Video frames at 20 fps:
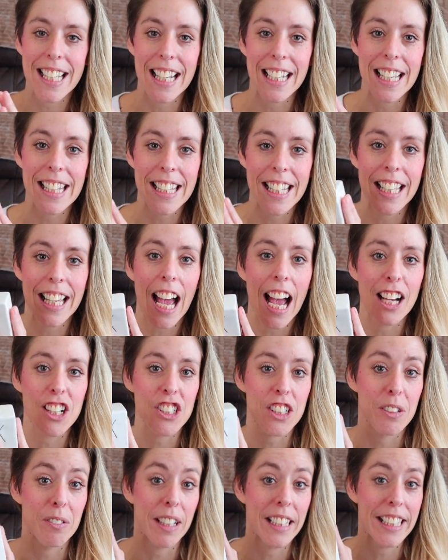And I think
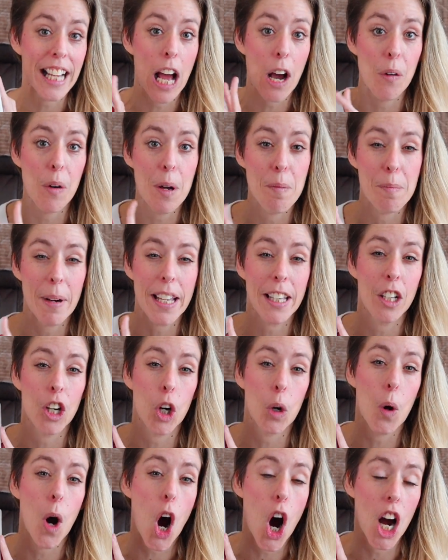actually right now it might
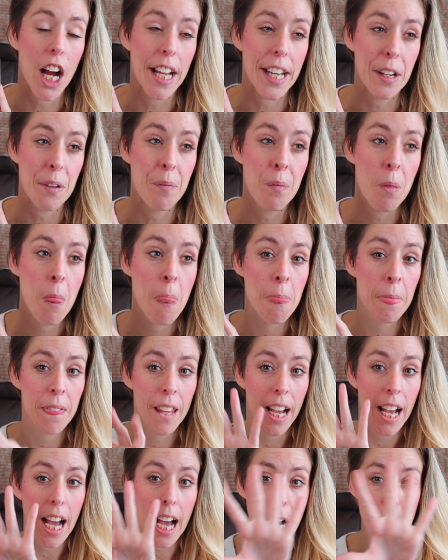go on
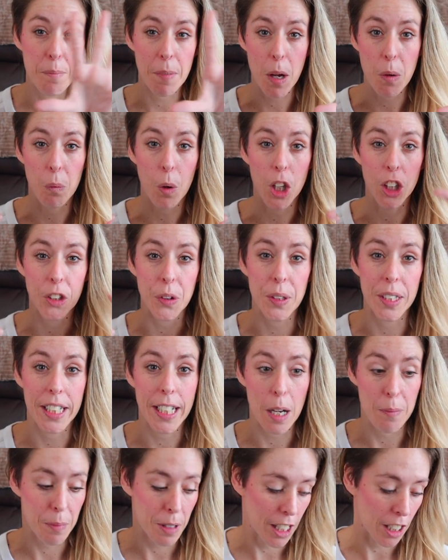my wall unit
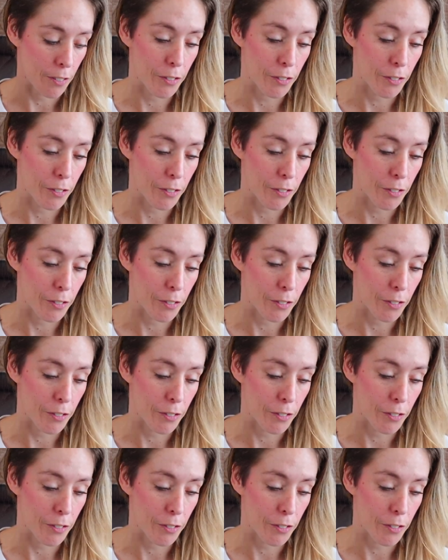up here.